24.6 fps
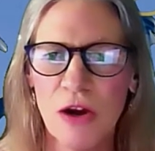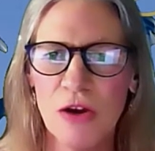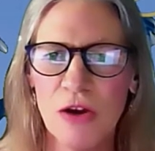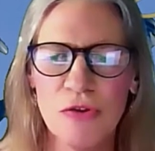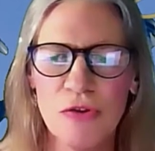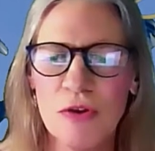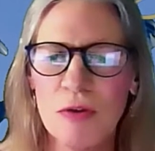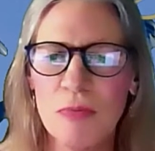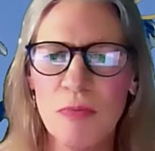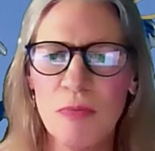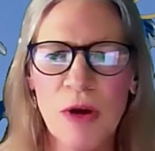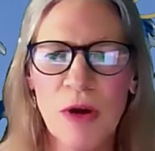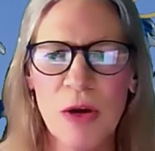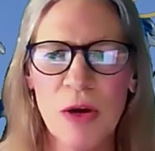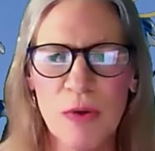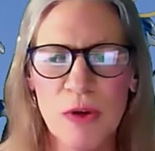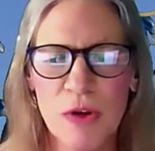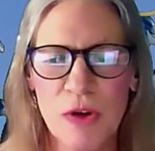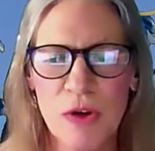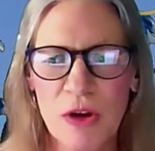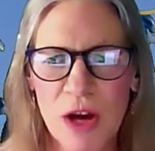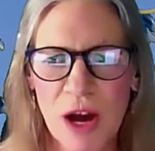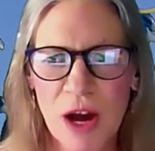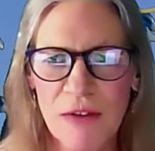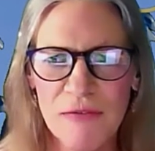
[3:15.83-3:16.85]
where
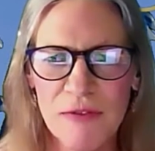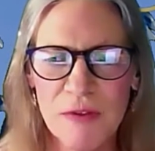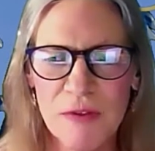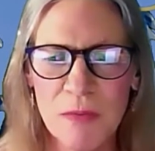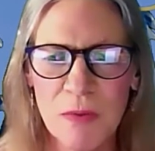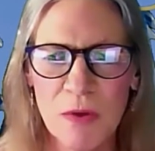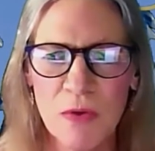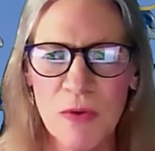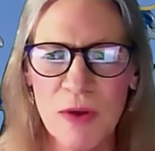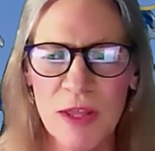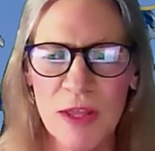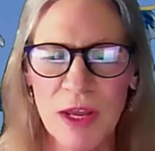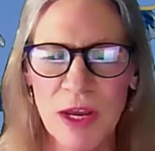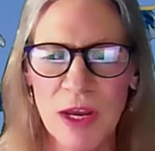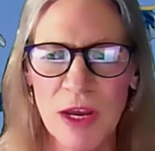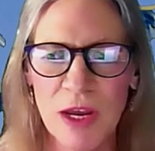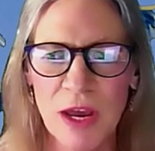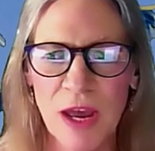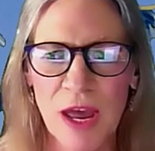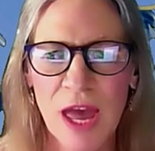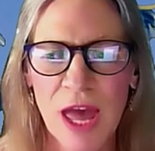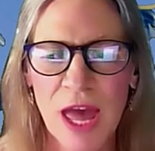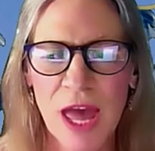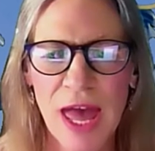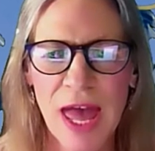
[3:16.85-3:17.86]
you're comfortable with it,